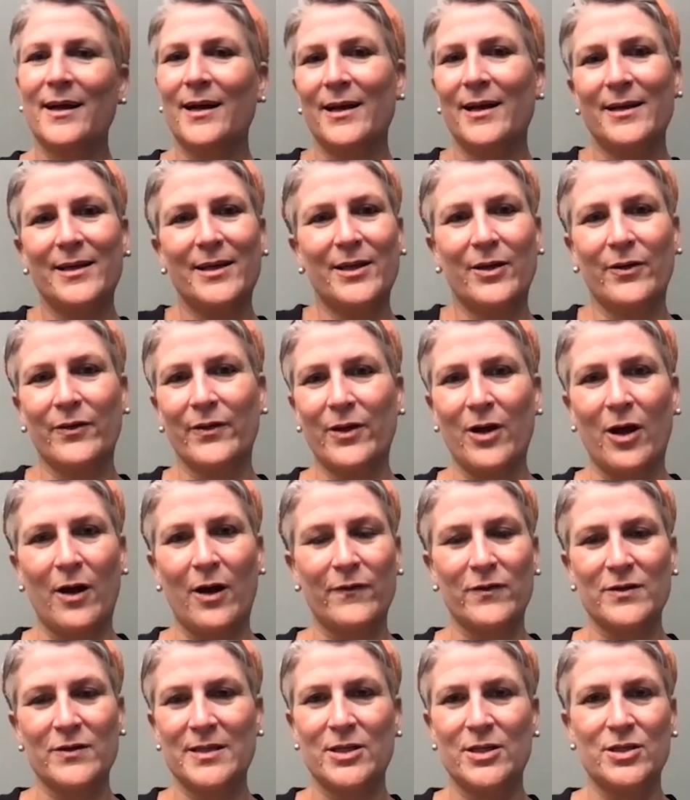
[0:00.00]
the
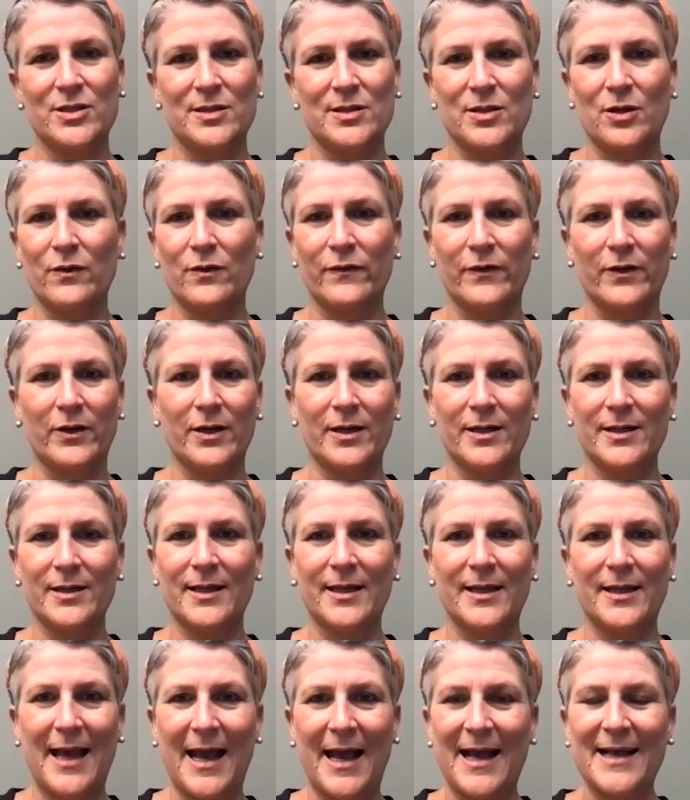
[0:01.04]
conversation's over.
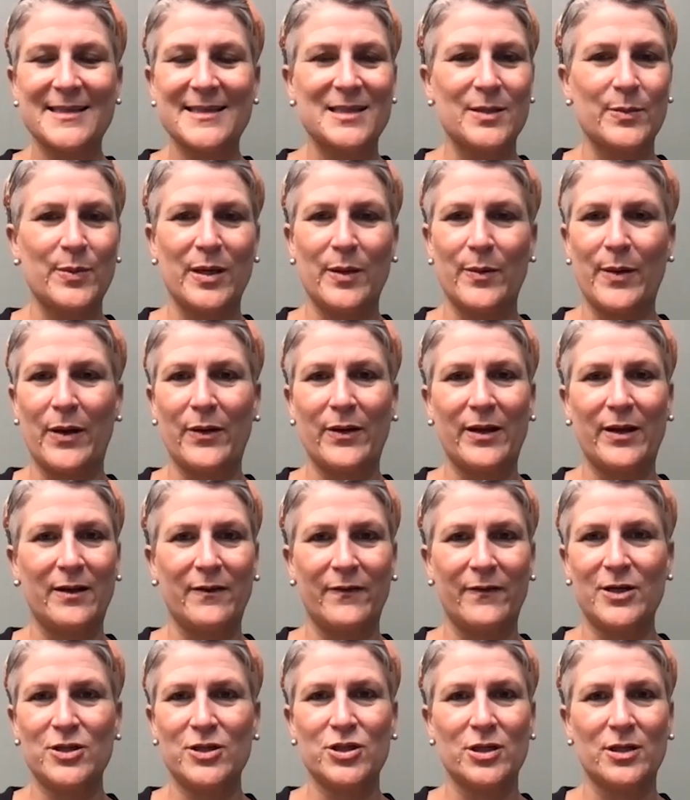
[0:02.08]
It has to be about
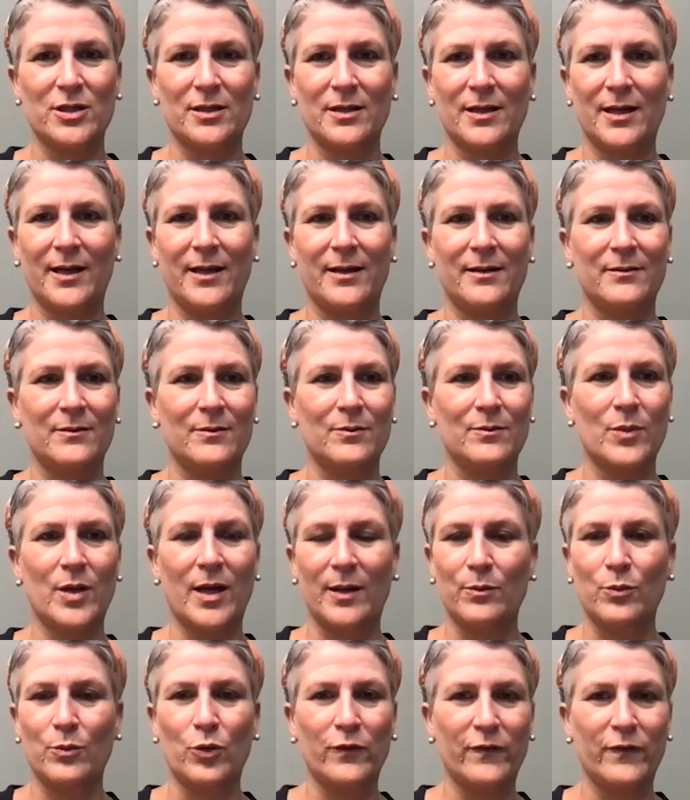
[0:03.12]
innovation
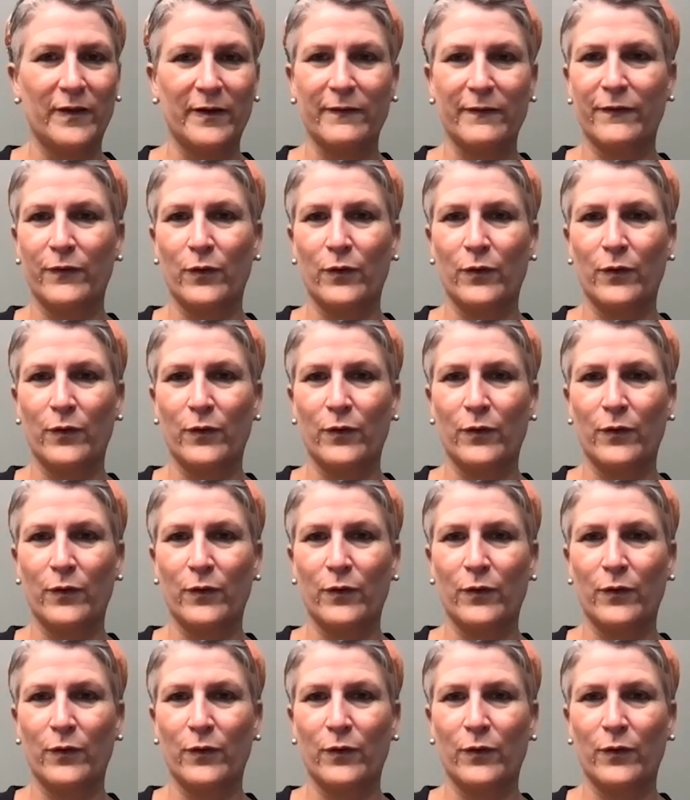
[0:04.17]
and moving